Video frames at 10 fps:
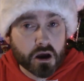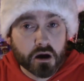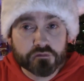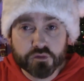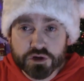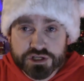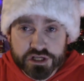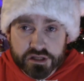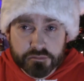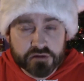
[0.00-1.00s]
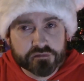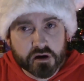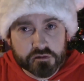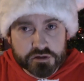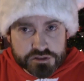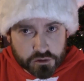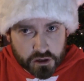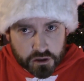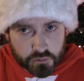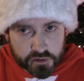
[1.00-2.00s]
Unfortunately, my father is no
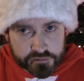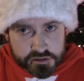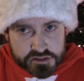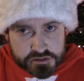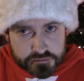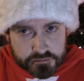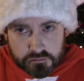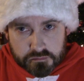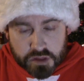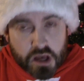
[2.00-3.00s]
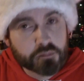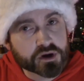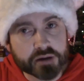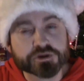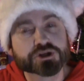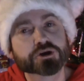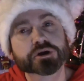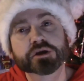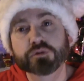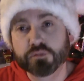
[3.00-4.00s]
longer with us, but I'm sure
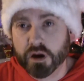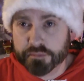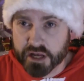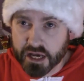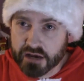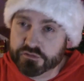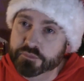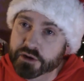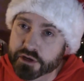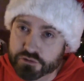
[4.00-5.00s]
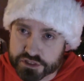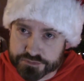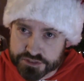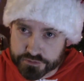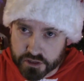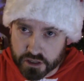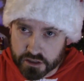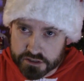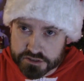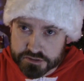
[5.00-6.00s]
he would want me to have a Merry Christmas
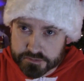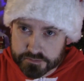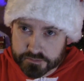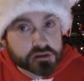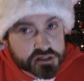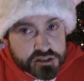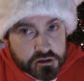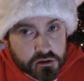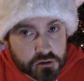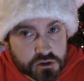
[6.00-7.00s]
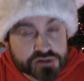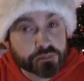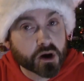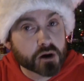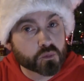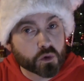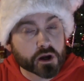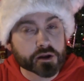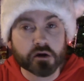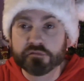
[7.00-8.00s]
regardless. This concludes part
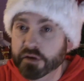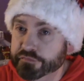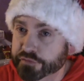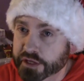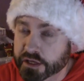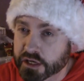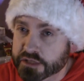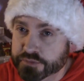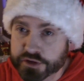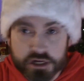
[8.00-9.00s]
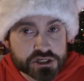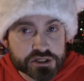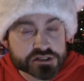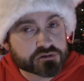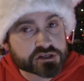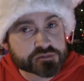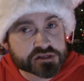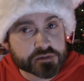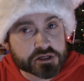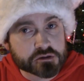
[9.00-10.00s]
one of my Freaky Guy Productions
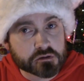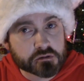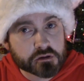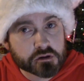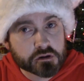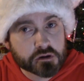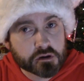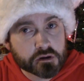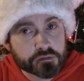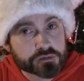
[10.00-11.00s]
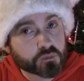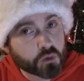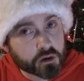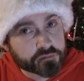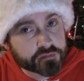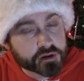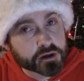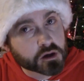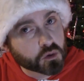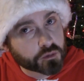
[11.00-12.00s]
Christmas special, The Warmth
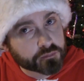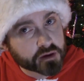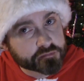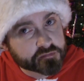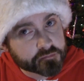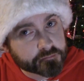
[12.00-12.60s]
in a Cold Month.